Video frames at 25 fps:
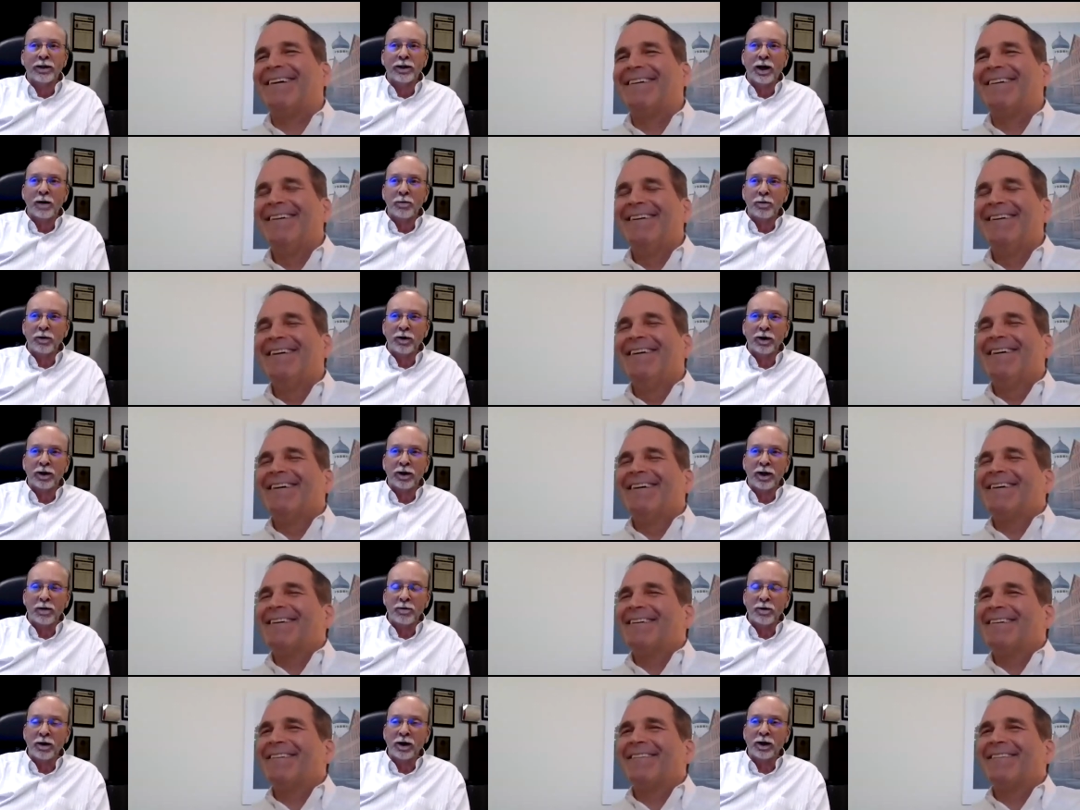Speaker 1: couple, a
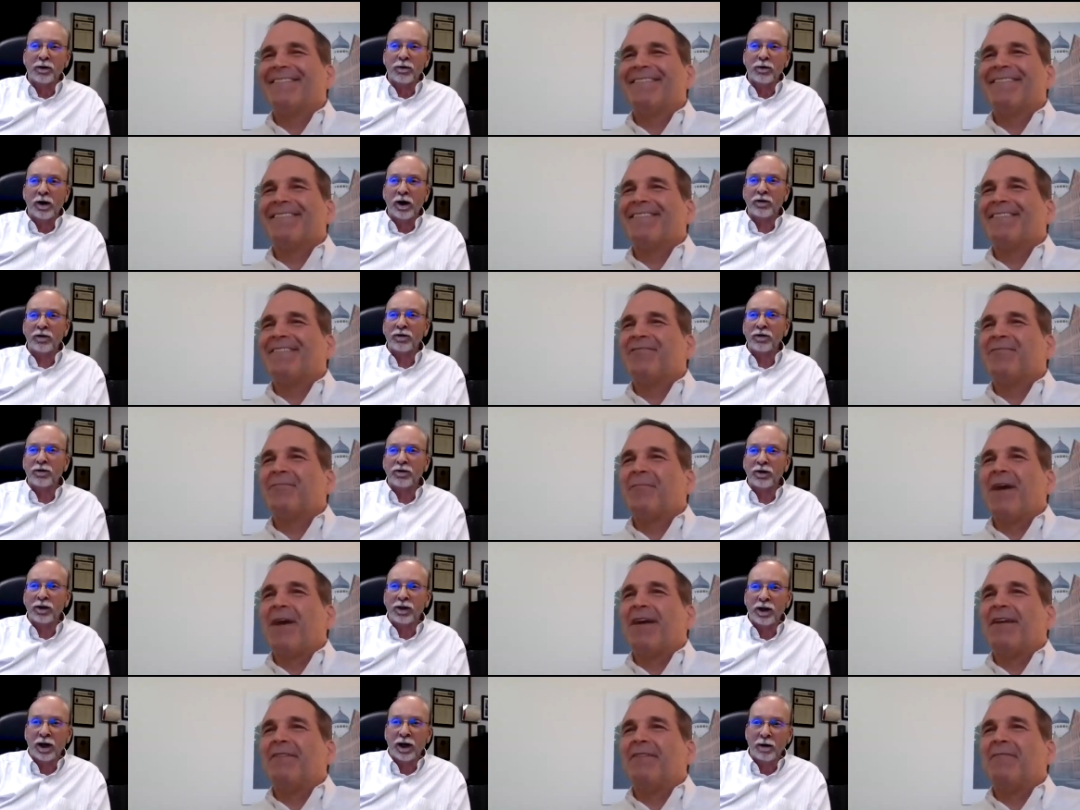couple of
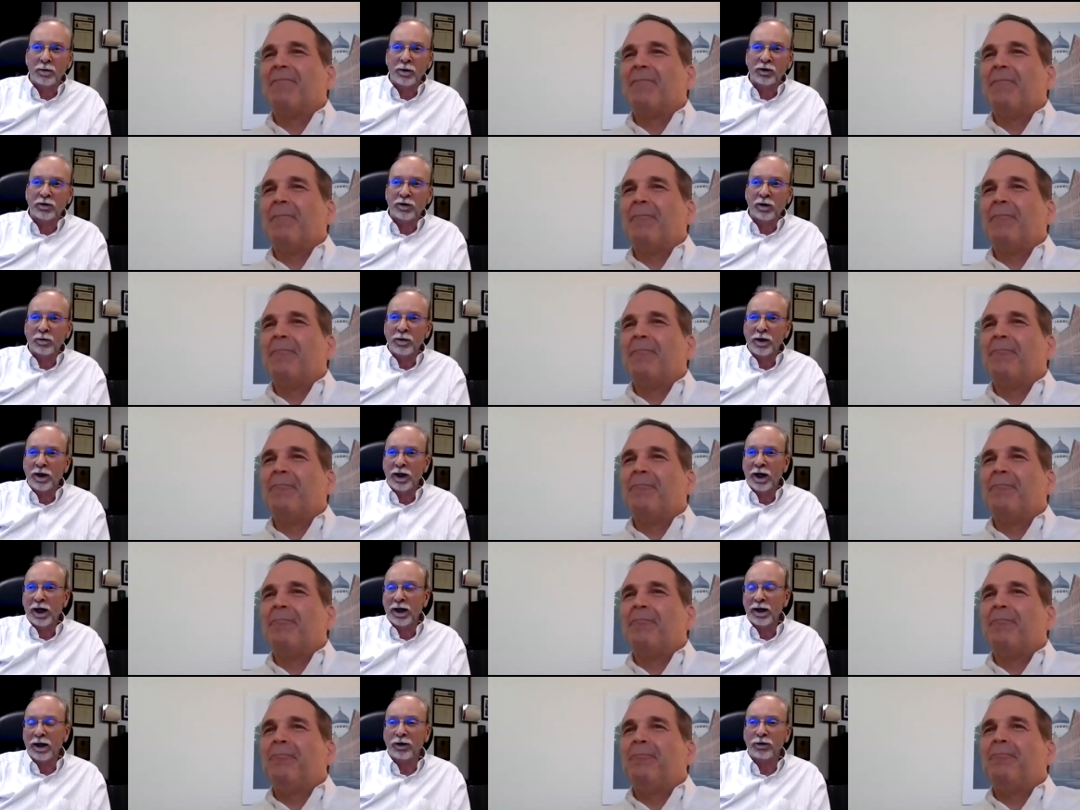questions and comments from
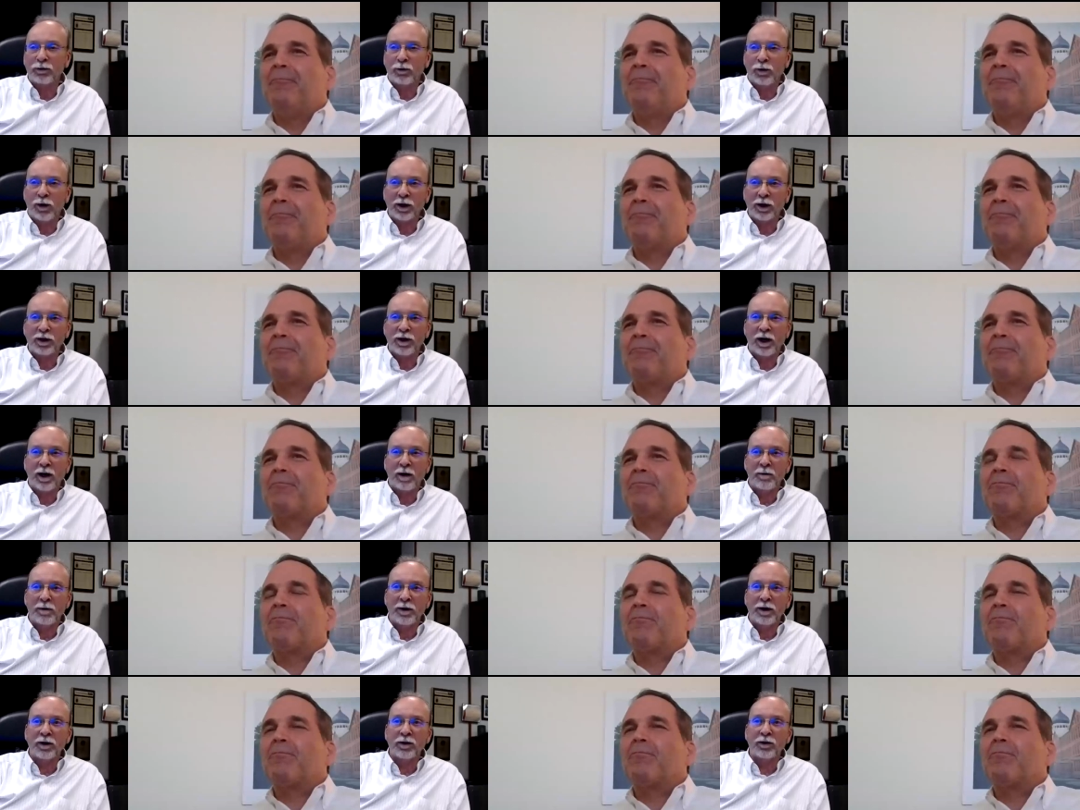the audience. One
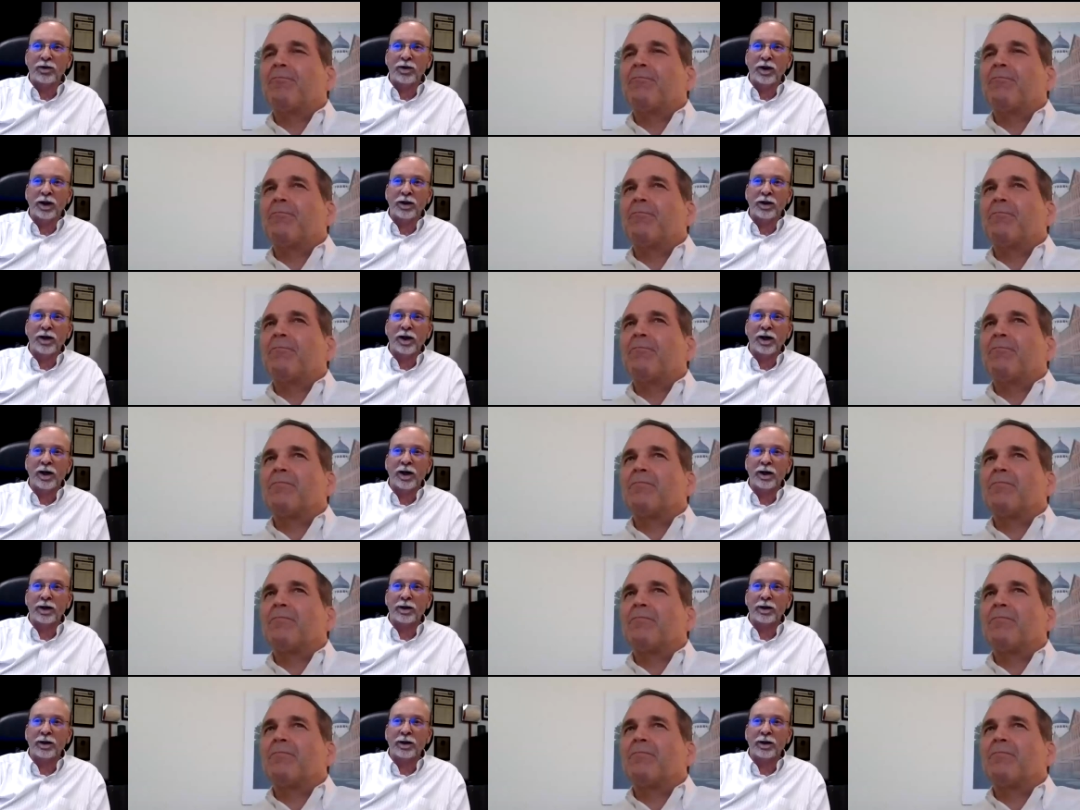comment is that the